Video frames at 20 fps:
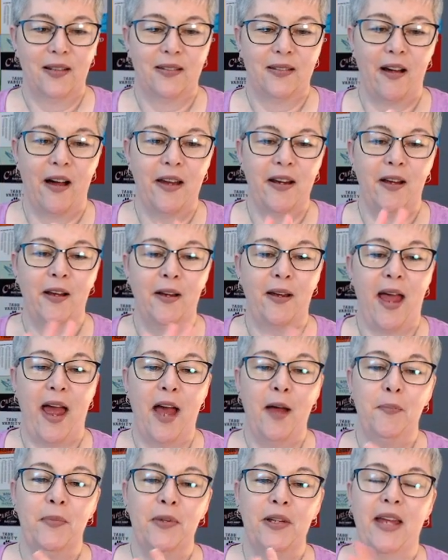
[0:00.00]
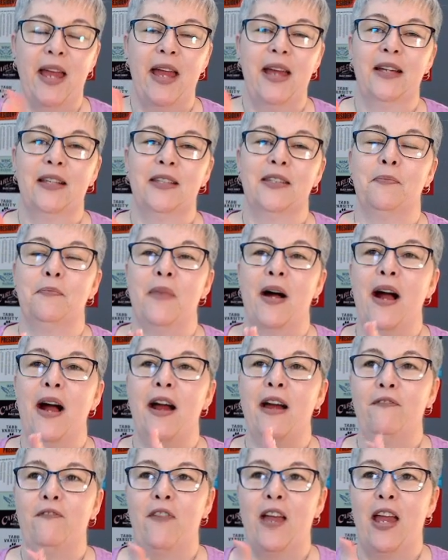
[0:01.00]
Donna, applique is
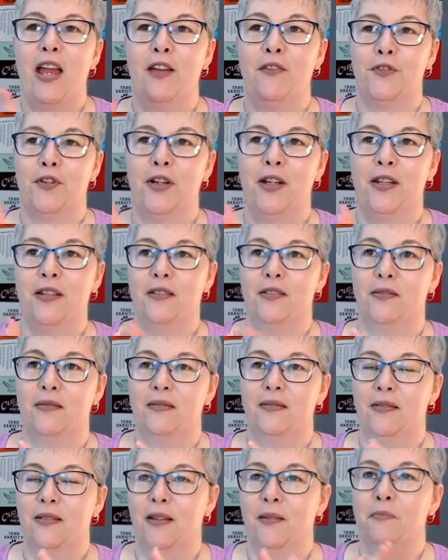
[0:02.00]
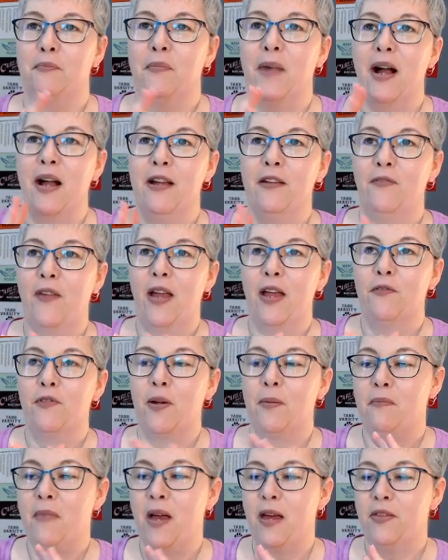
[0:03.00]
my favorite my
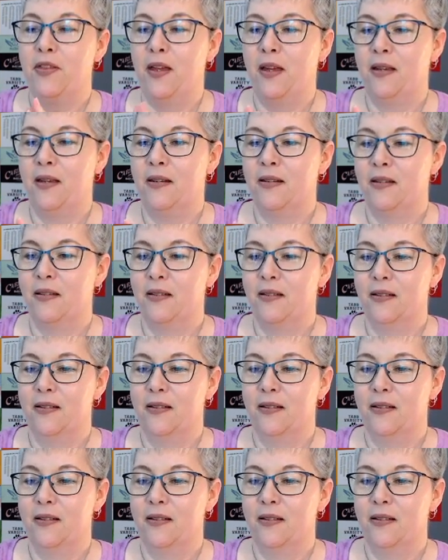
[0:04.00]
favorite method